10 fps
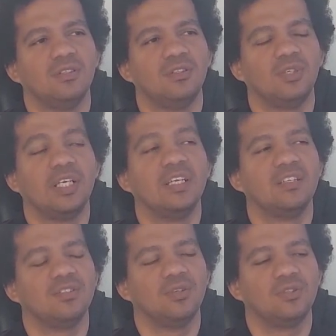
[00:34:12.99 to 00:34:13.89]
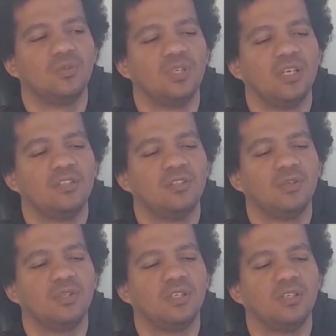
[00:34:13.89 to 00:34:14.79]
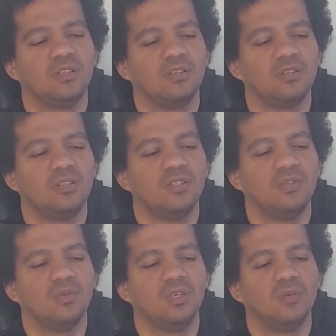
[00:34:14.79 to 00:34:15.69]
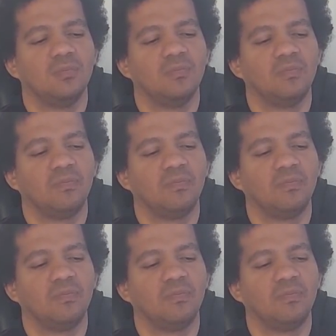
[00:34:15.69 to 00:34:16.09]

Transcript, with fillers: Your hair is also nice looking. You, um,